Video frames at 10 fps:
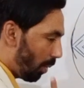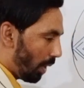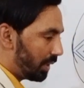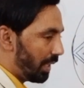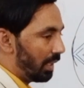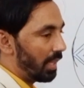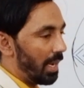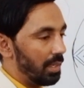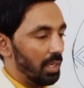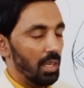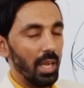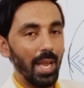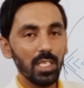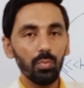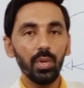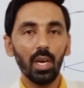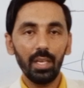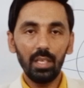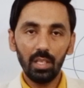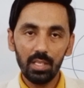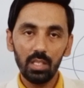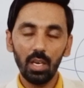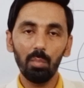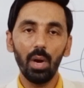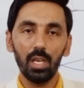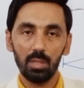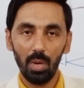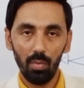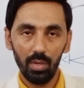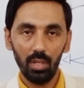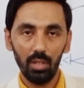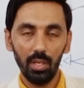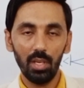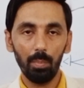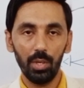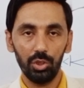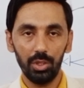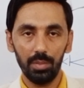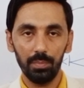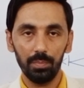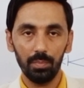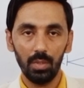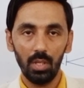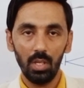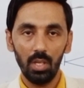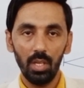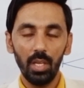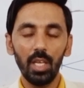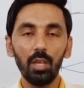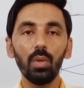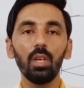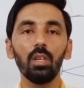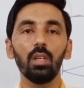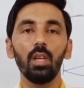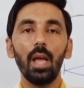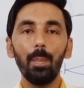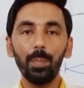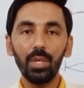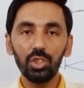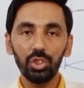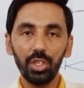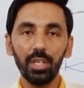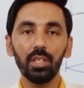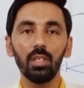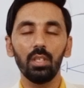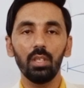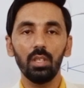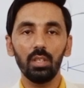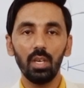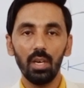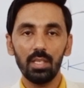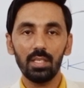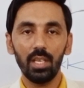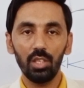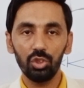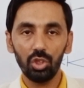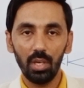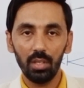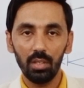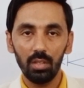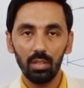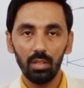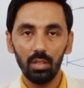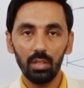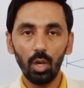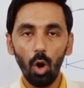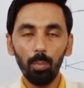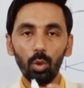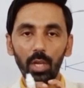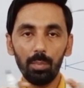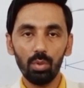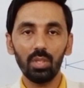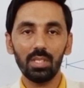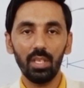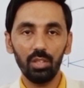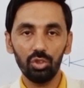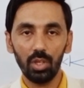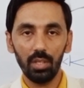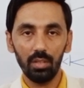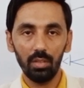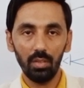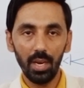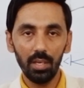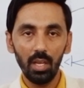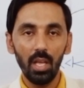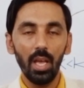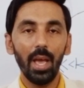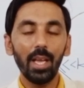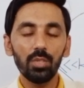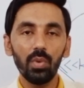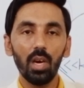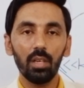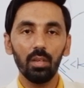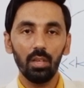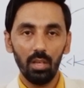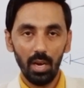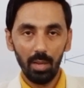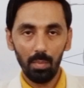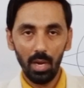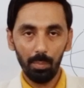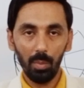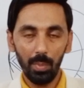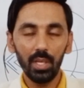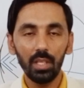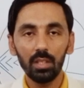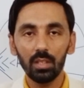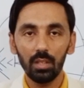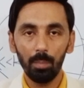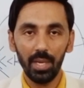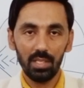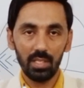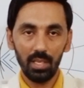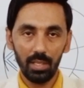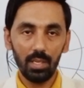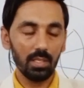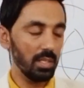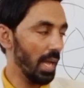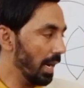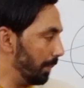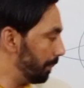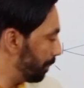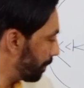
one thing, that as we are increasing our minus power in our patient, he will appreciate the Snellen chart, the optotypes on the Snellen chart, right? As we are, I am repeating my sentence, that